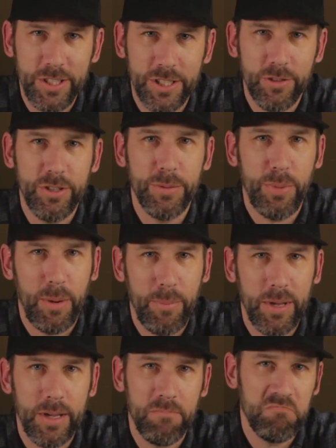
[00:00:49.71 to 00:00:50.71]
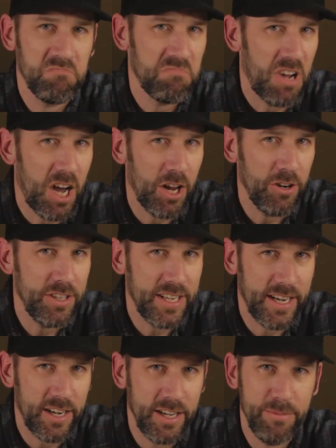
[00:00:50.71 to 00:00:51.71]
You know, you're pumping 100
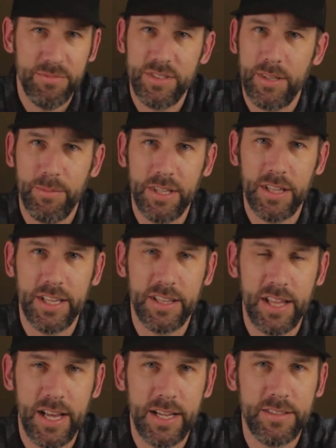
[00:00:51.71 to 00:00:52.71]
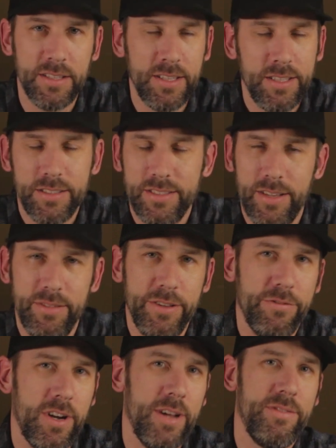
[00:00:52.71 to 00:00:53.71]
times, something like that,
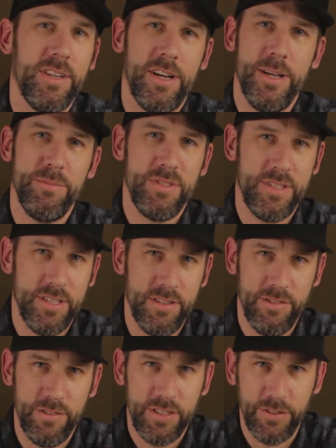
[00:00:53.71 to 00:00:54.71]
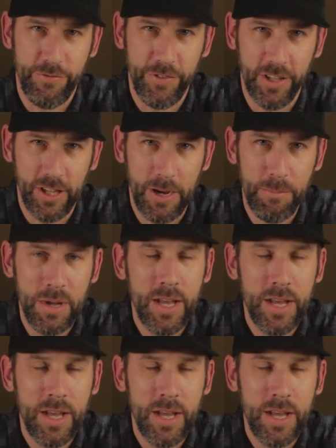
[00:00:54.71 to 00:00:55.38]
75 times to fill up.